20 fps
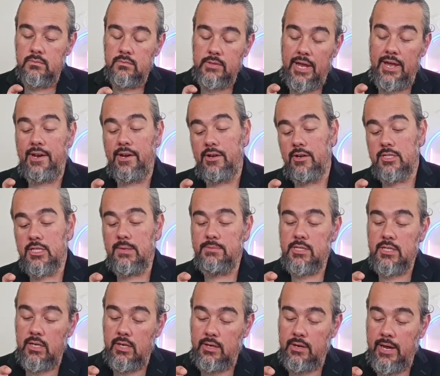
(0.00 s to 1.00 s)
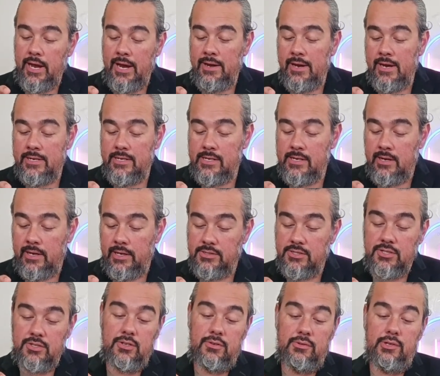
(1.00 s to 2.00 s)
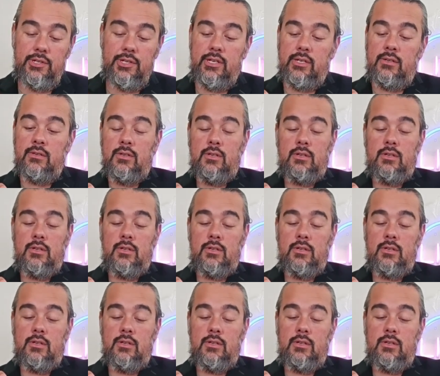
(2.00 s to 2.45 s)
And it goes up to $9.99, so it really,